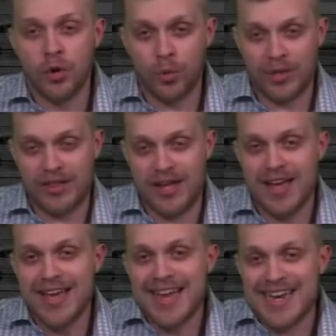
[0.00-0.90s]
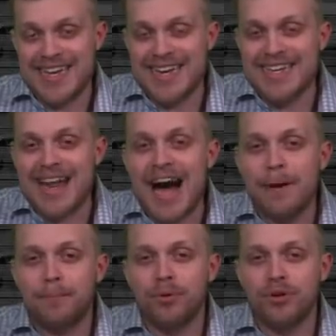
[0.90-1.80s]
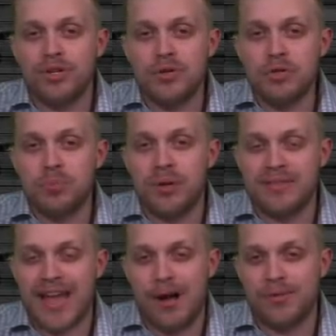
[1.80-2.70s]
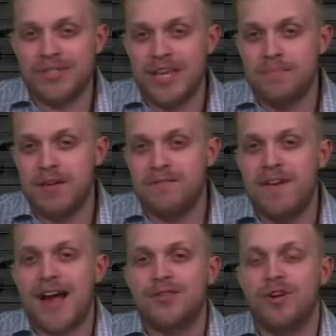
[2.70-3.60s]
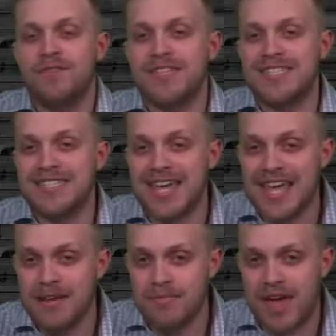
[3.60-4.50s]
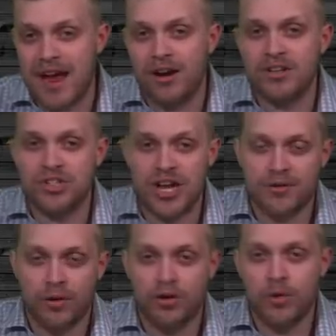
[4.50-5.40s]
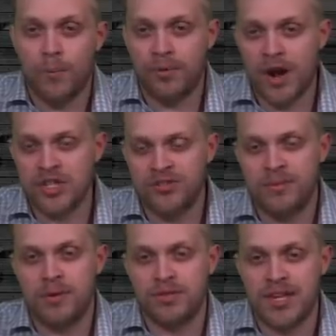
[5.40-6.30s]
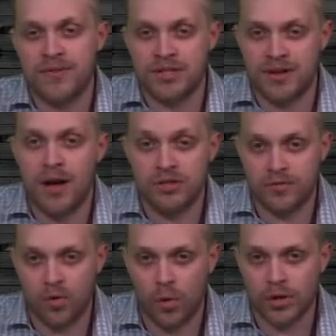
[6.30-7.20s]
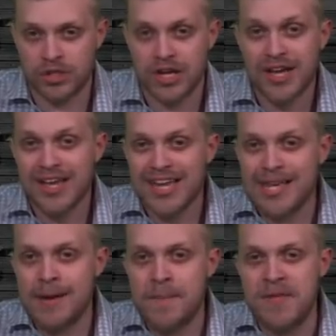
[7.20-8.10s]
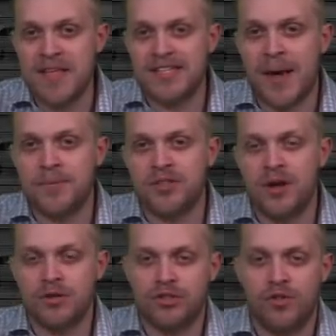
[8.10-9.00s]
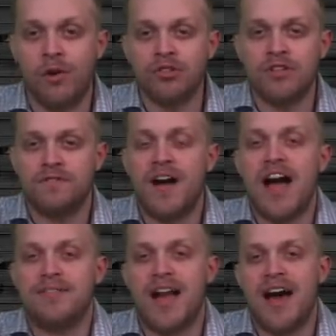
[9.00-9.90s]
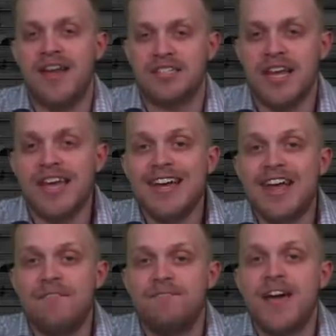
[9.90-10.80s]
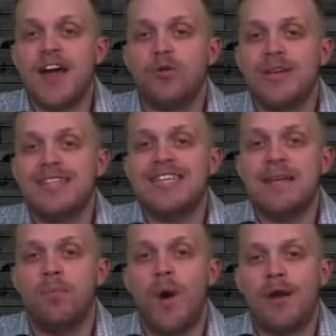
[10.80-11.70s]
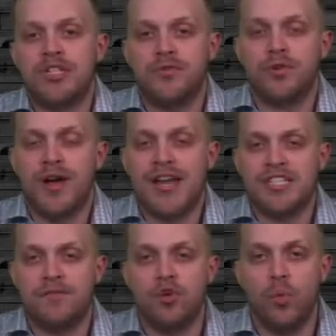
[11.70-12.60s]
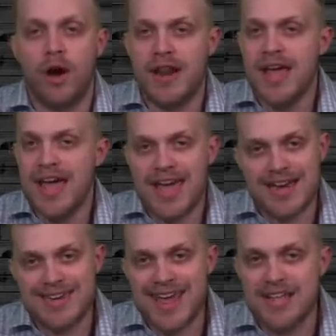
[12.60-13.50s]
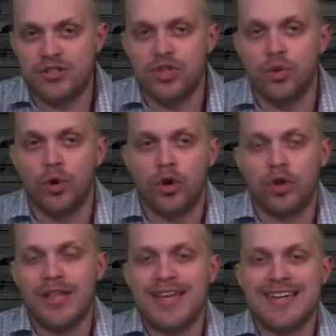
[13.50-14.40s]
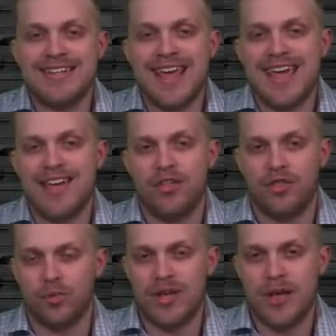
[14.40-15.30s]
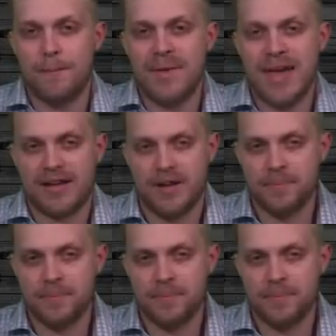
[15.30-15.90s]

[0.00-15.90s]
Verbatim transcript: Ridley. Did not produce, but that was a big factor of the scheme there. In general, you want production from your receivers in college, of course. He might be the exception there. So those are just five guys in a very deep wide receiver class if you want a day two, early day three pick.